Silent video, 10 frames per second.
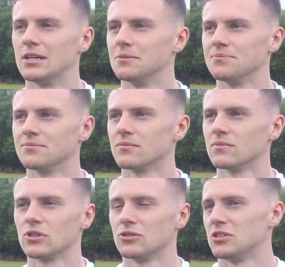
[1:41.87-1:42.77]

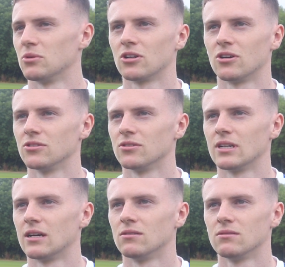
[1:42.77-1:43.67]
don't see why I can't do it
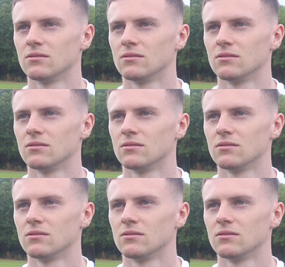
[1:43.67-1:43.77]
now.